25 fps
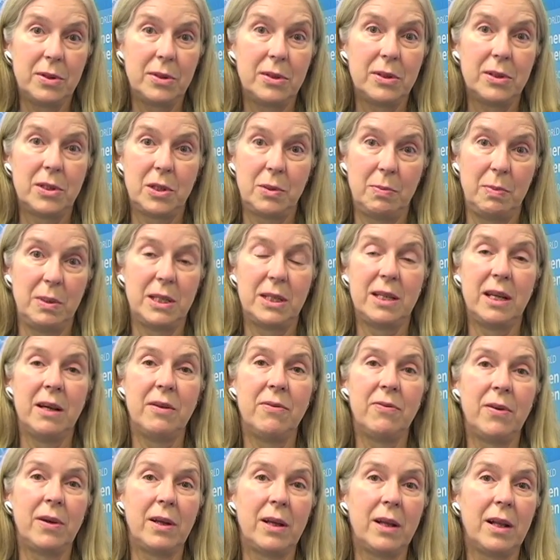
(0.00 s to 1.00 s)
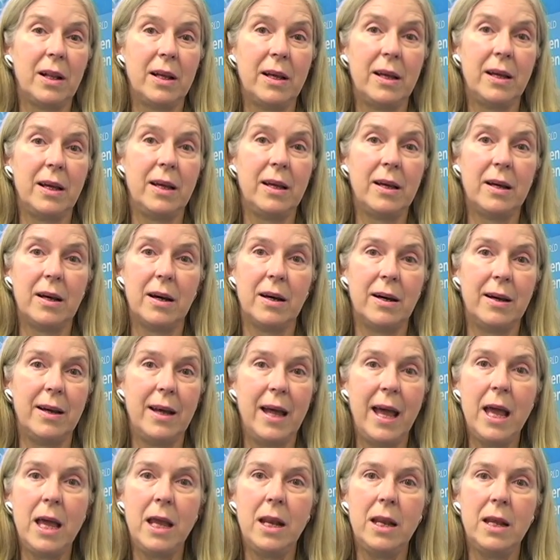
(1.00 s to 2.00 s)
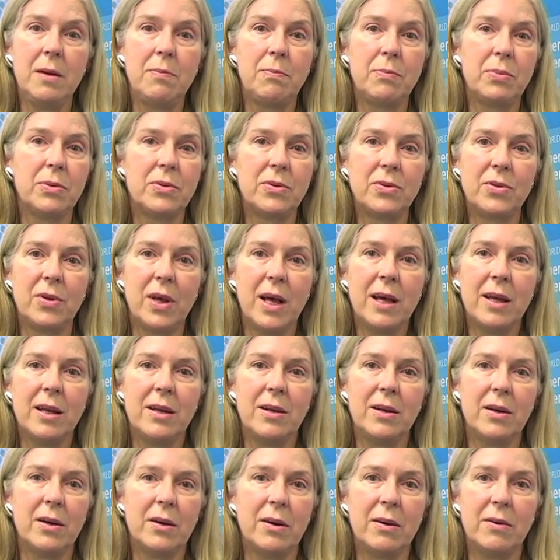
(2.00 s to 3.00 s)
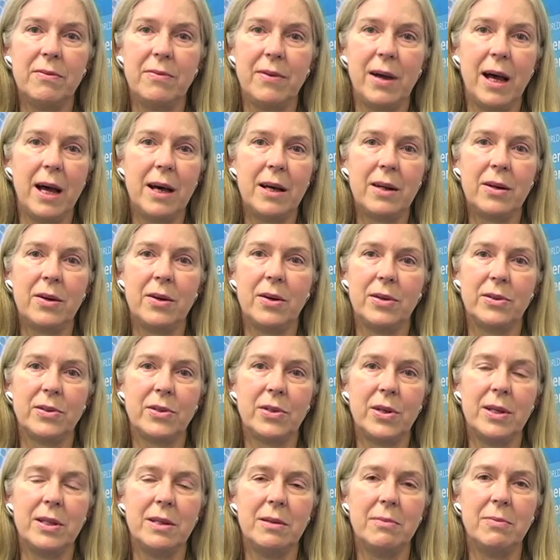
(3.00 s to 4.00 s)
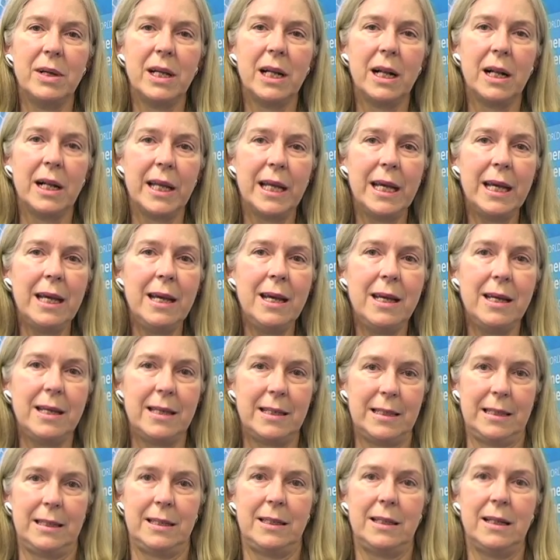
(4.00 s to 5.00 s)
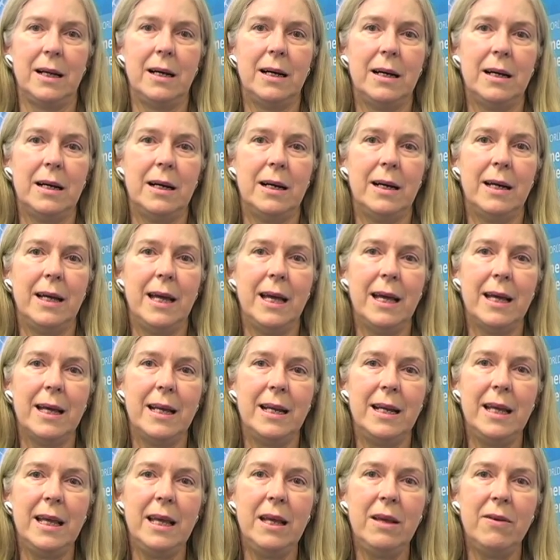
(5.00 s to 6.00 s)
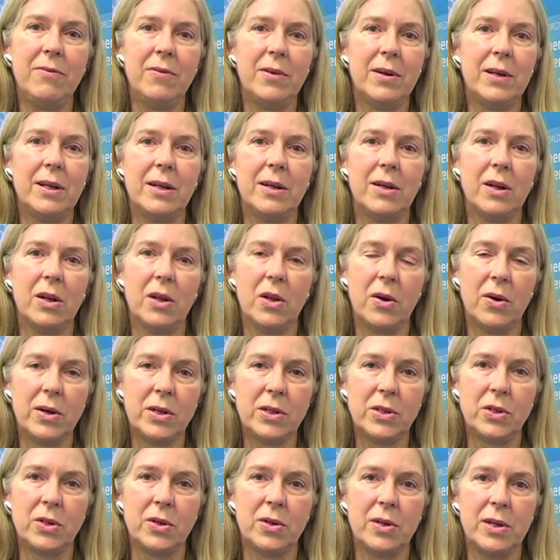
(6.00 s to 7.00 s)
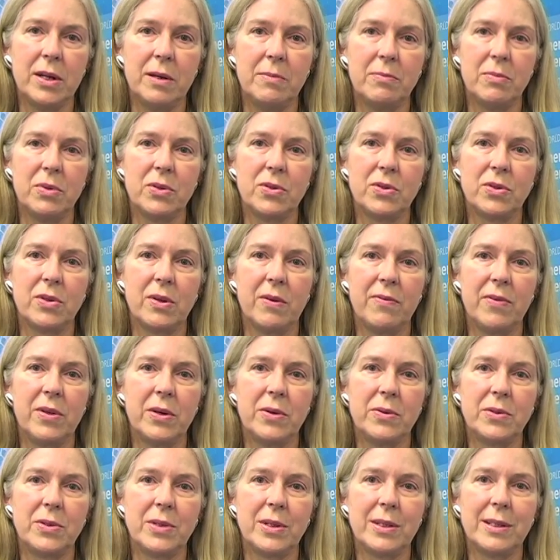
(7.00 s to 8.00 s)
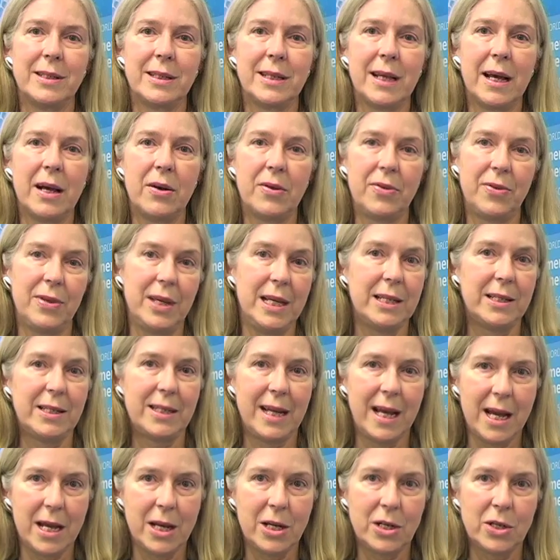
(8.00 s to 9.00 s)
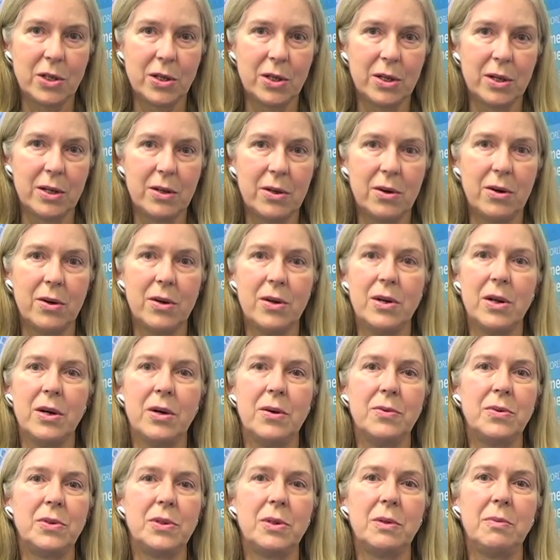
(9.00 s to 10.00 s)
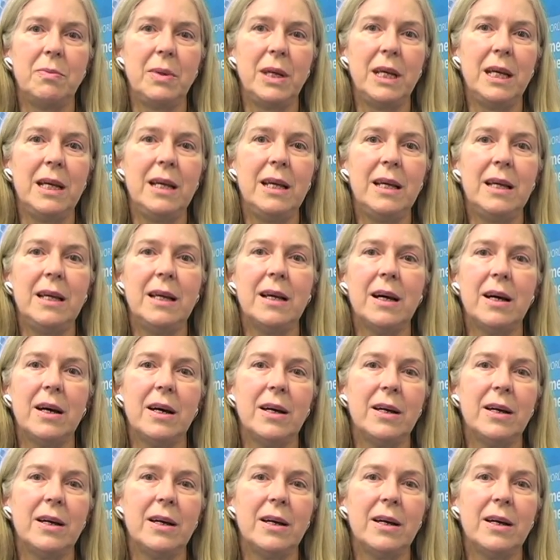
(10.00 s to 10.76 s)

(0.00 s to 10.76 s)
Specifically, 80% of adults in the Middle East and even larger numbers of those in Southeast Asia are known to be